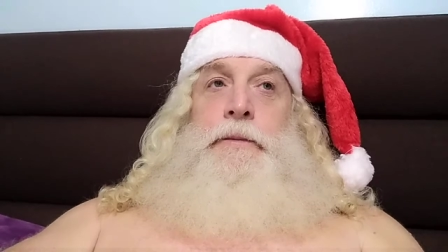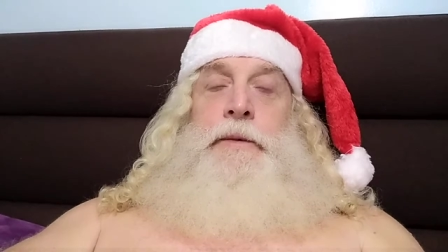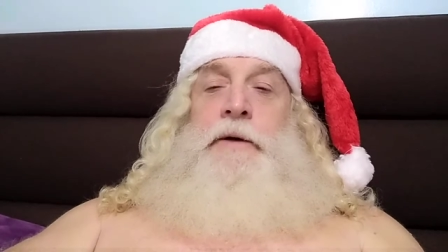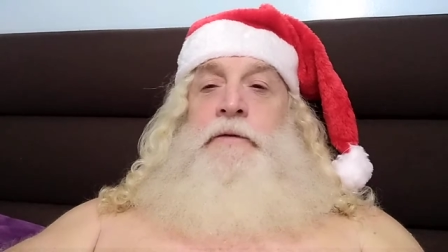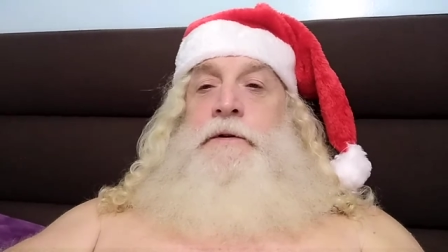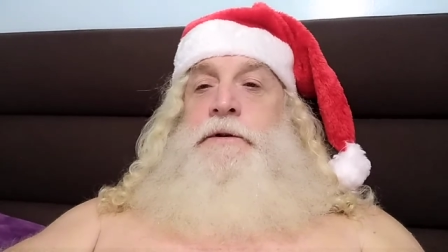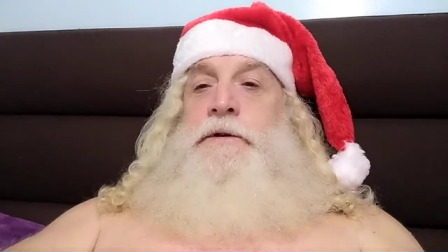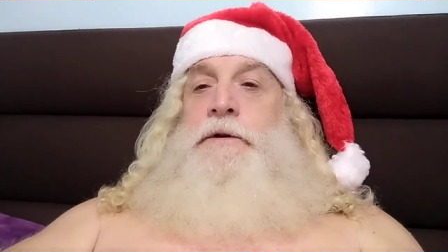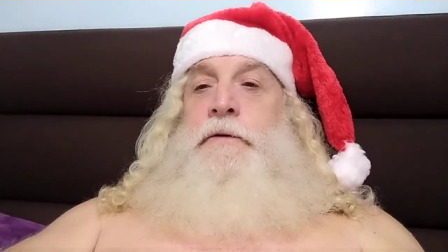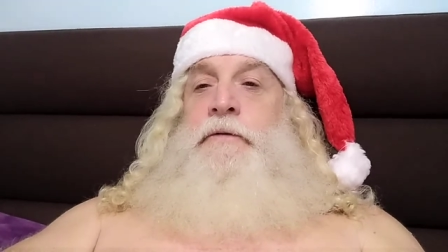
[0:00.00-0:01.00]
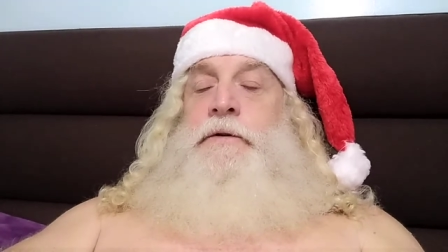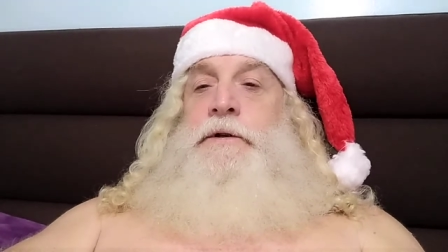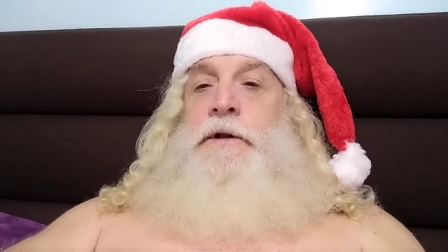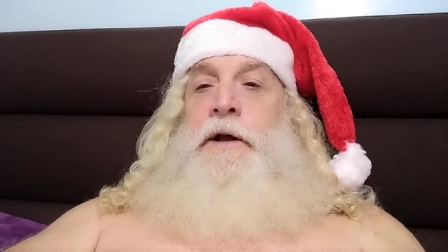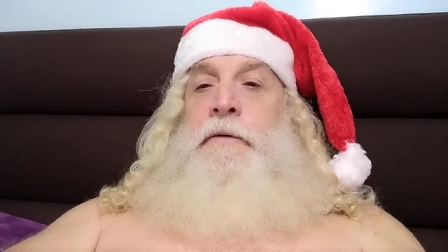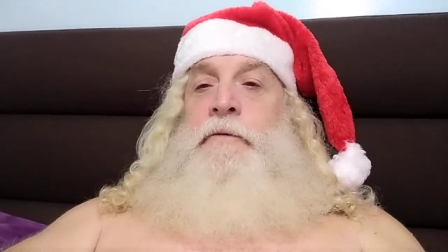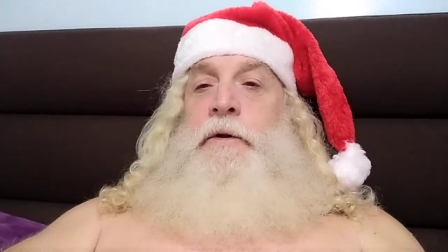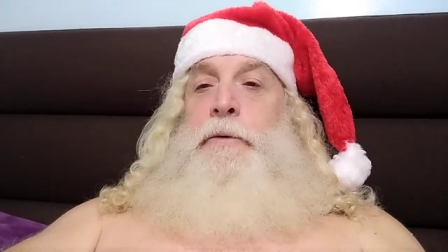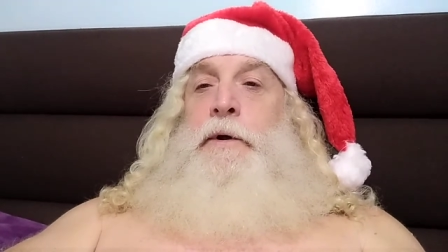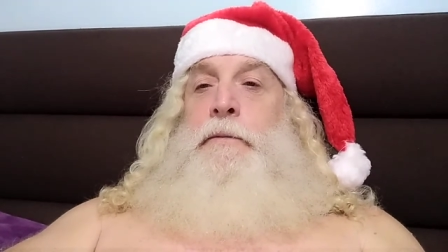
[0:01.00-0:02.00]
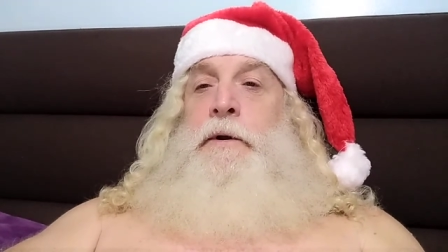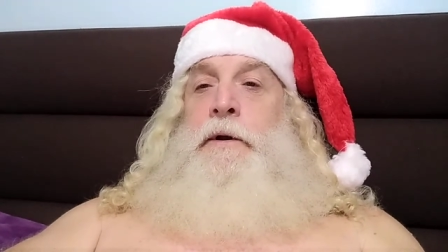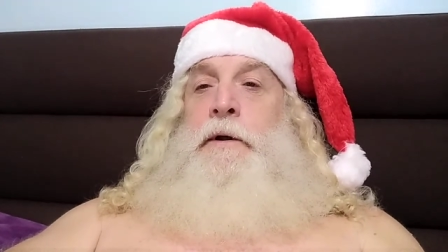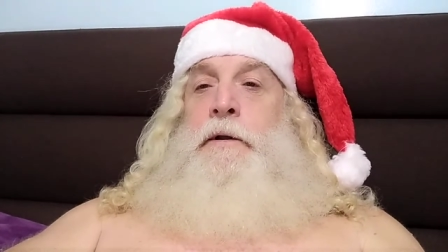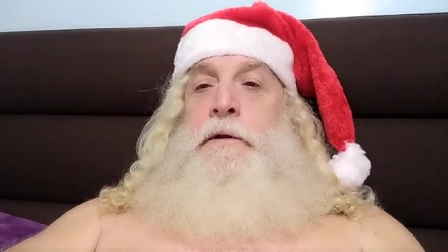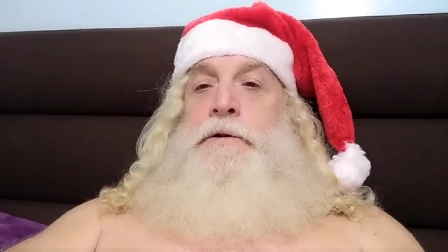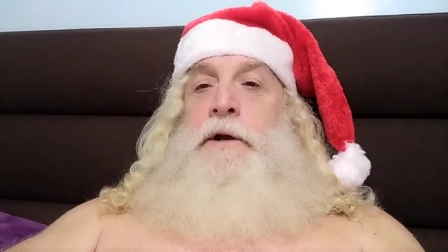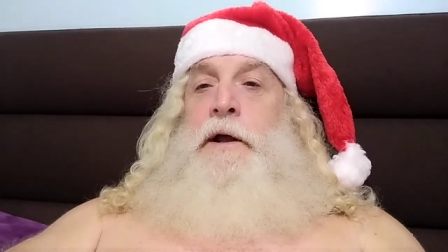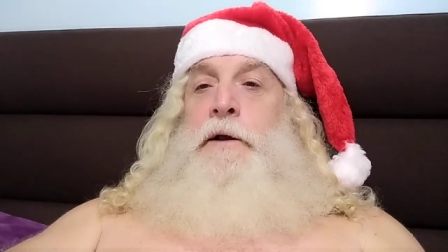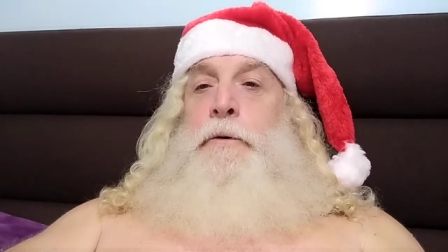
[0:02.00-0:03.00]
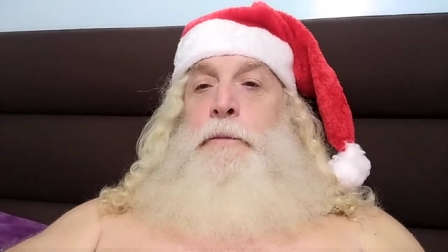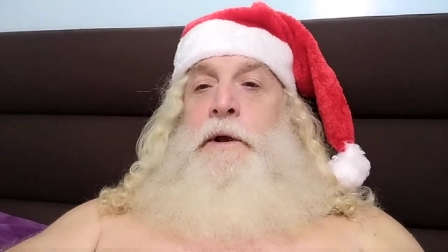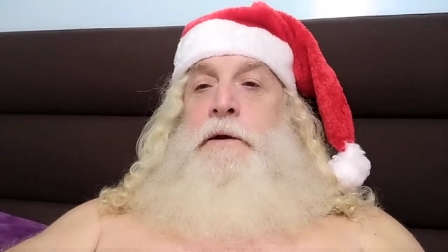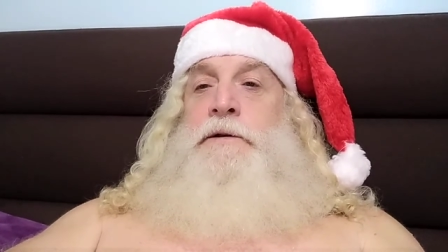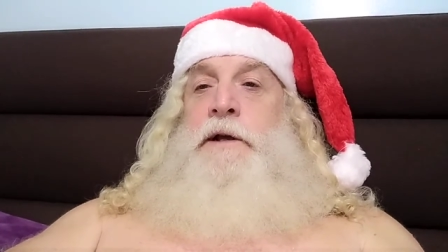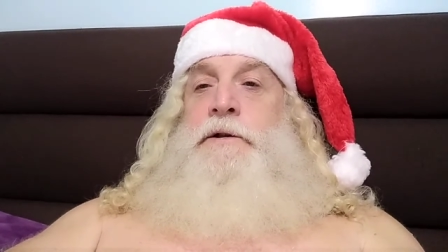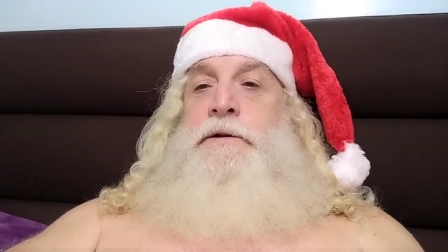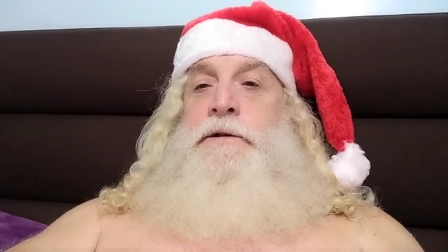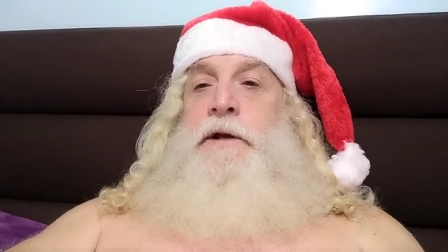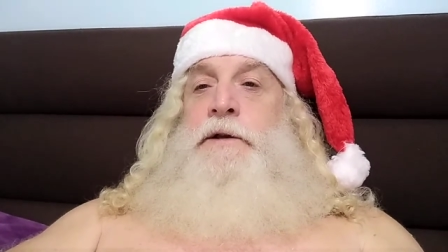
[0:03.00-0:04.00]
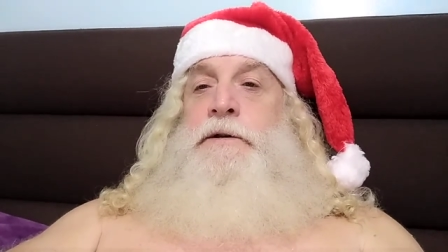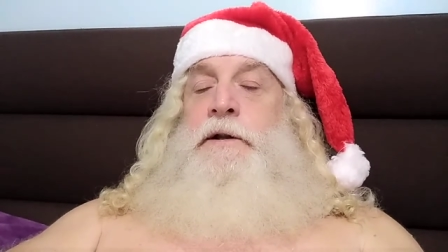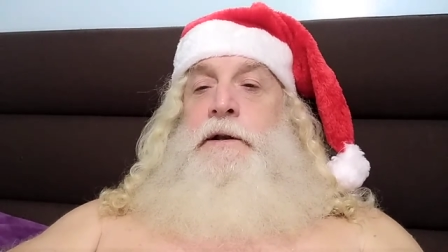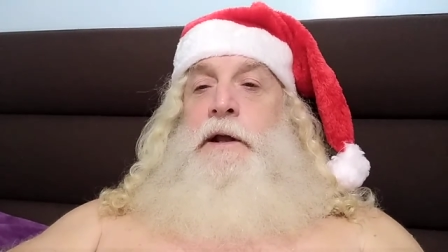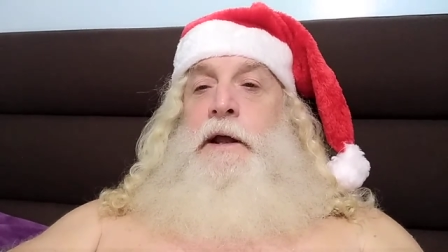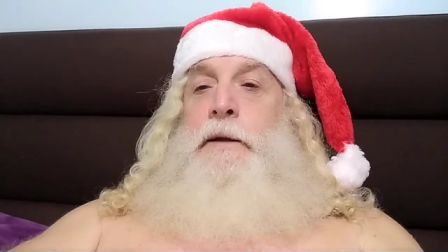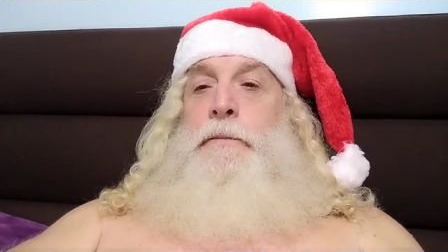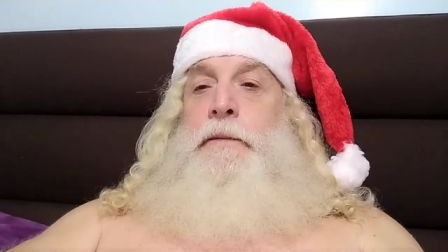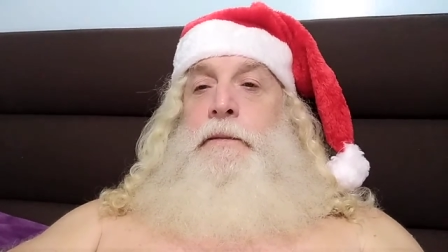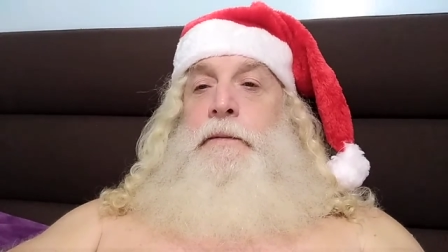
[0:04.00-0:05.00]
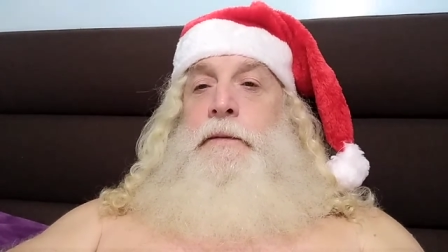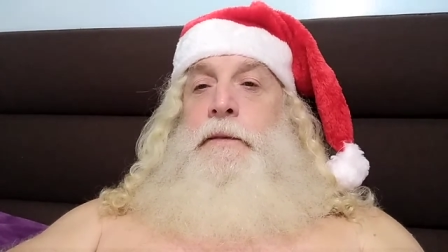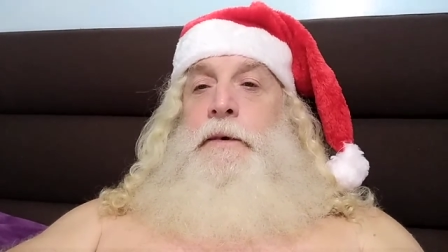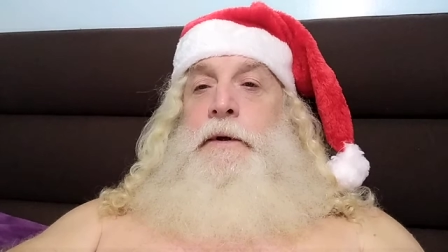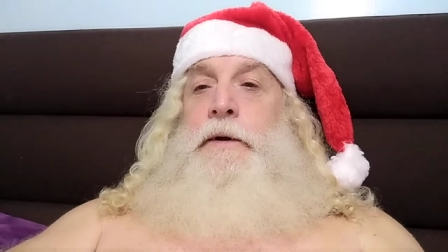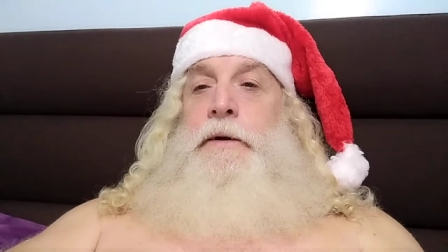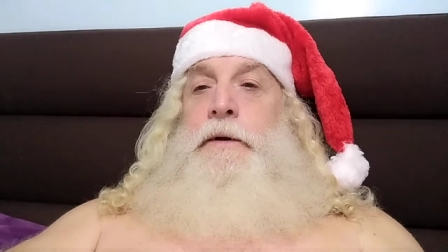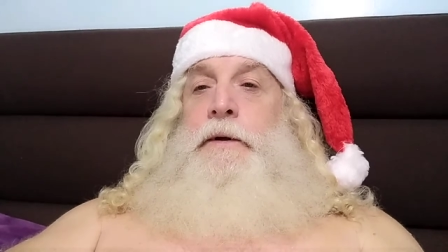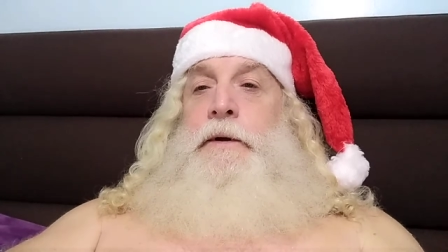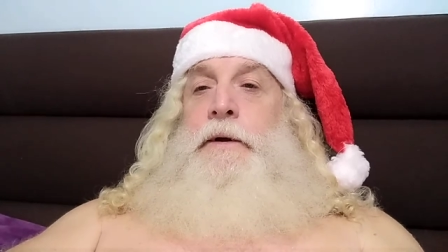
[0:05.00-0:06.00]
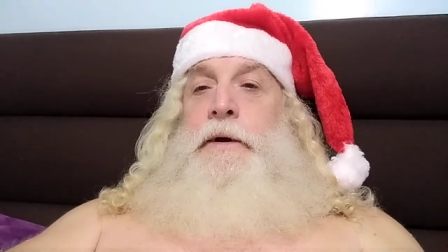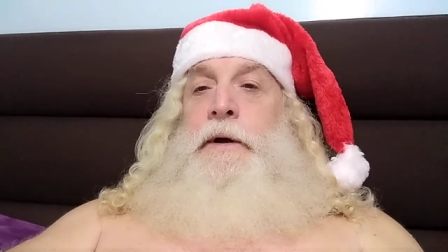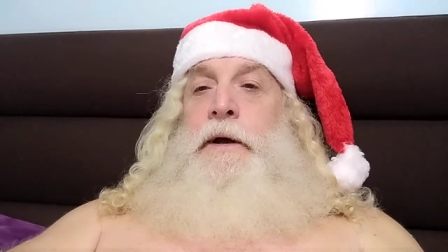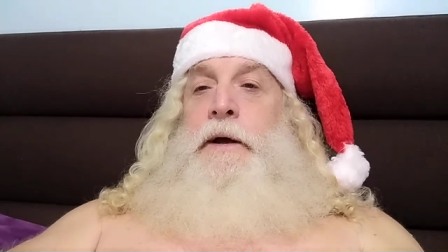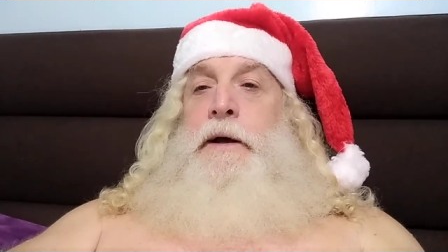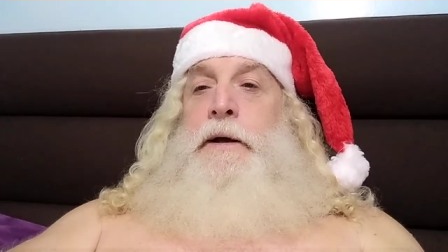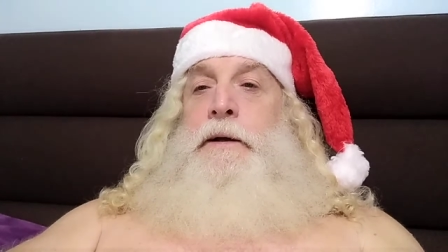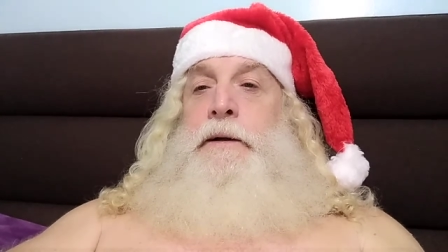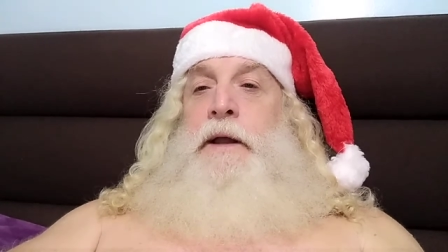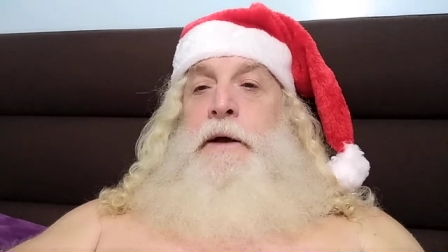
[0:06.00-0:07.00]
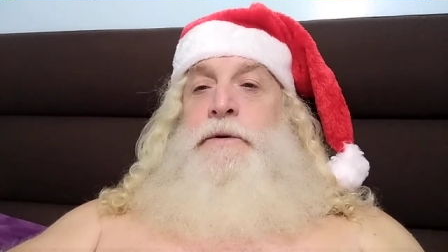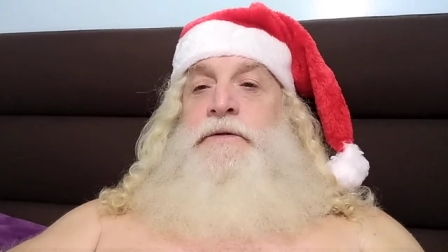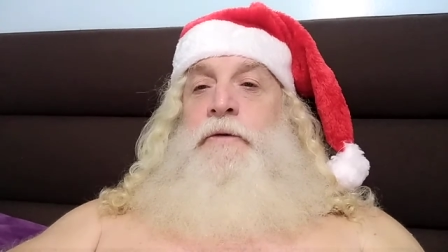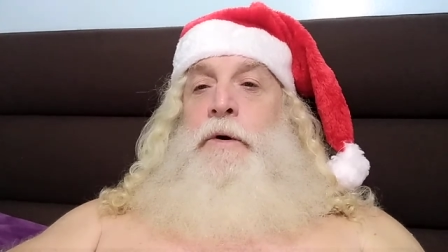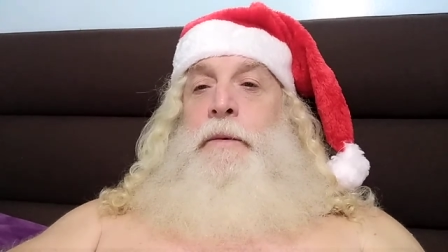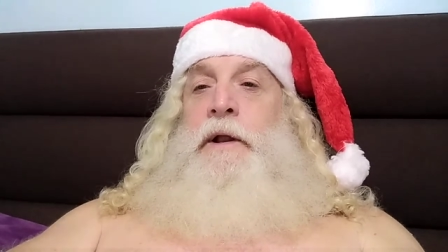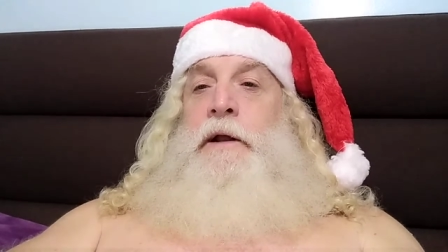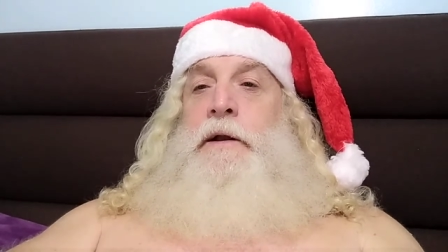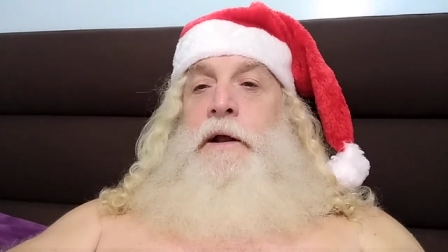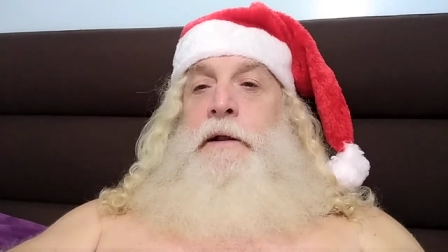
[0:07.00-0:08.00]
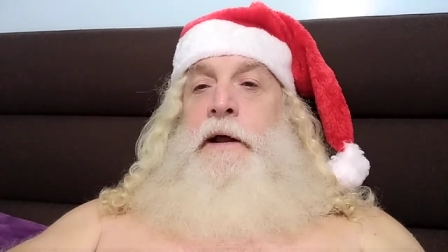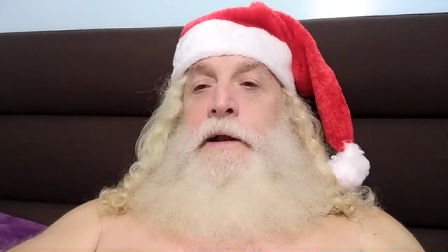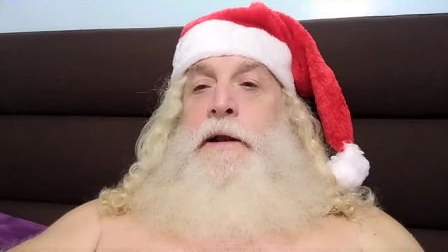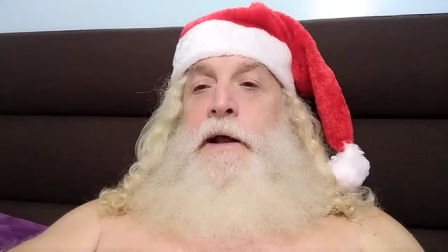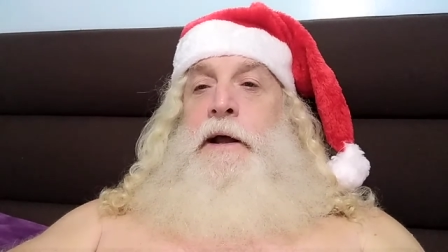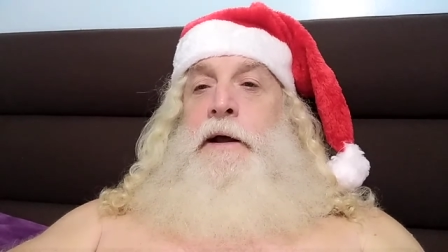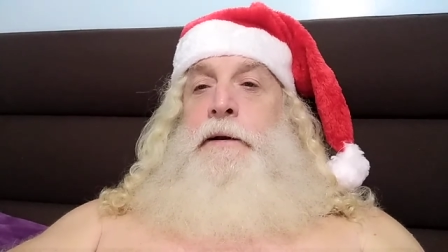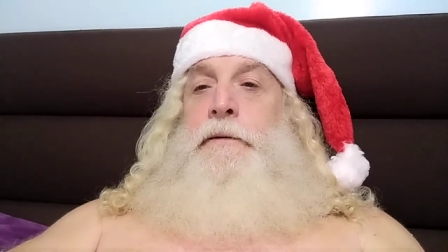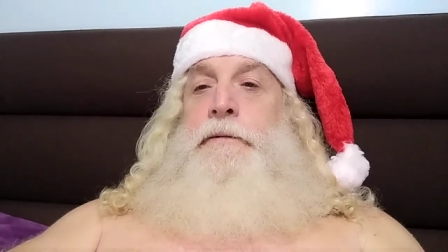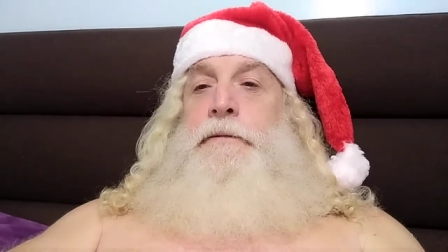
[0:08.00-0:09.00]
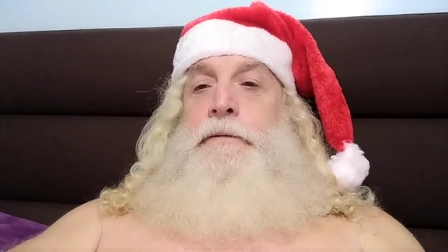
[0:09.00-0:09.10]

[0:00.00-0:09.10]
but if this is your first time viewing uh, the channel, because I just changed the name, uh, yeah, it was formerly Dingalan Dan.